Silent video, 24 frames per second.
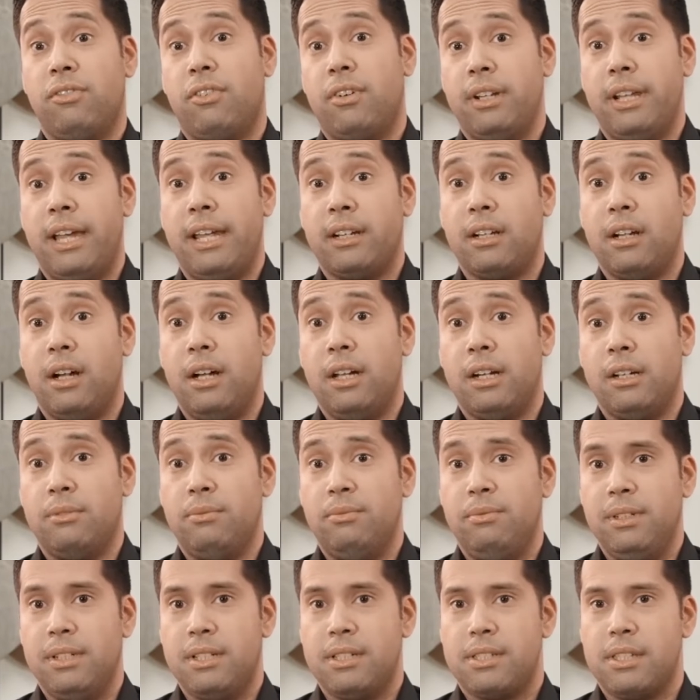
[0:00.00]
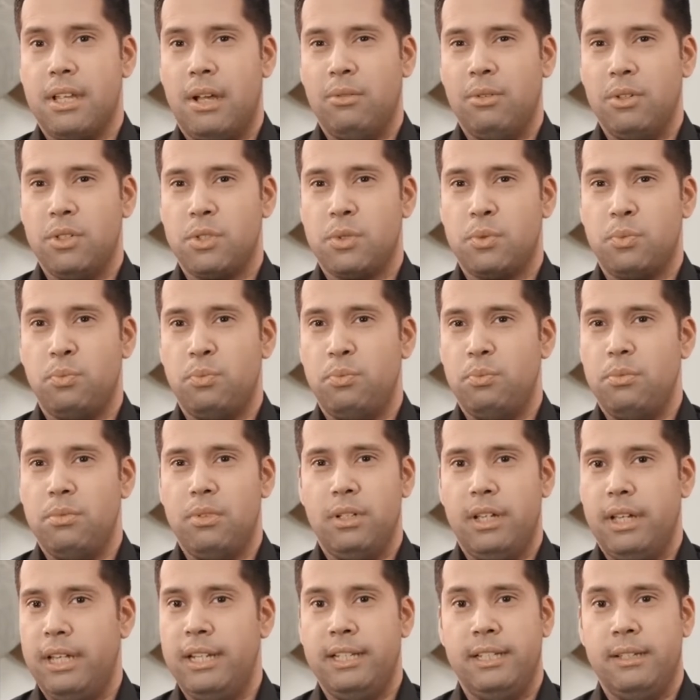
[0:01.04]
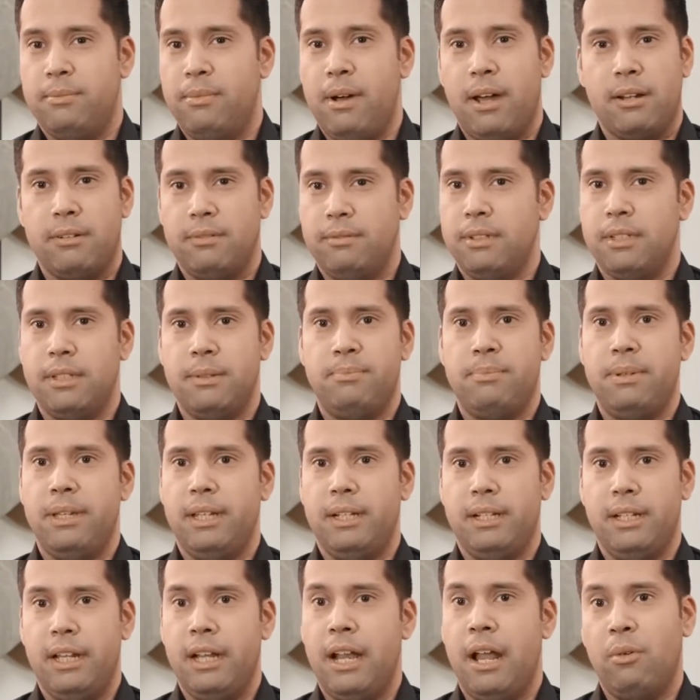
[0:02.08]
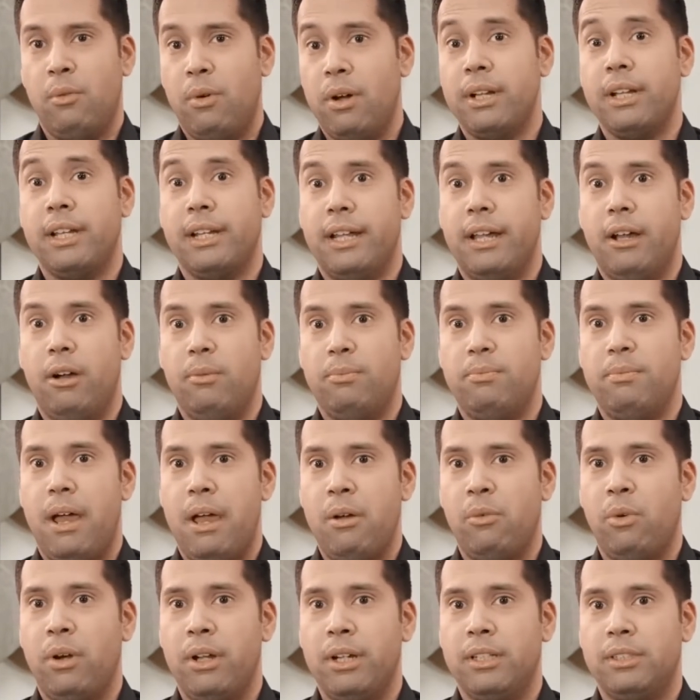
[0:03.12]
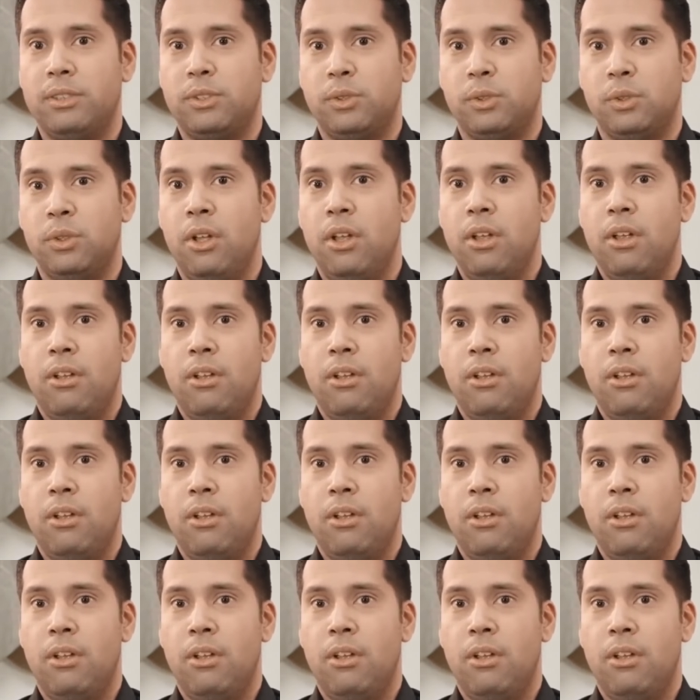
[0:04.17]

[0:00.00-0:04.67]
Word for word: for that God because I was in the bottom of the pit and I wanted help. I wanted to